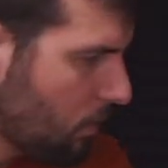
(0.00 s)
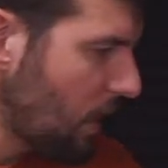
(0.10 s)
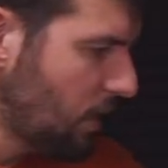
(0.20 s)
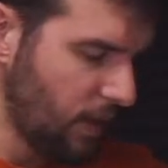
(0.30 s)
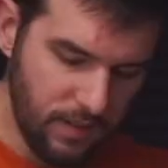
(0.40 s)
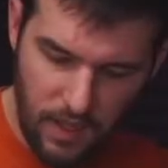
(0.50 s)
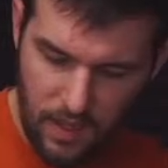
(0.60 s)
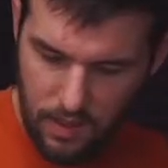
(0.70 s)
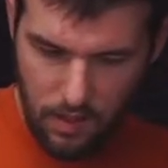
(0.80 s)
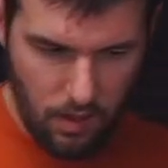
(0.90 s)
Let's
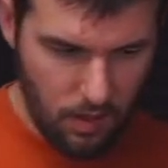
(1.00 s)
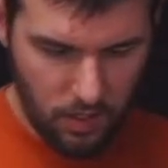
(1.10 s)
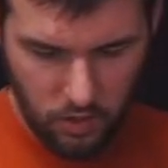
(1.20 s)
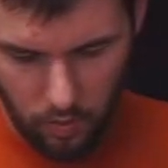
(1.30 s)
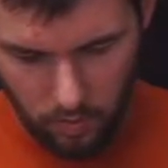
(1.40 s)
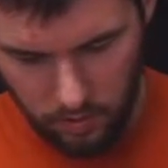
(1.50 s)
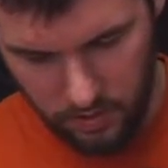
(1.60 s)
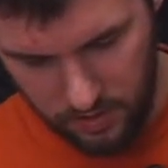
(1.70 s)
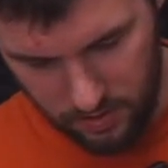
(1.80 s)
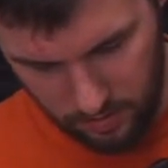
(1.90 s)
get the
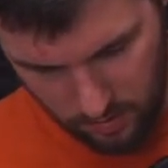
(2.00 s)
controllers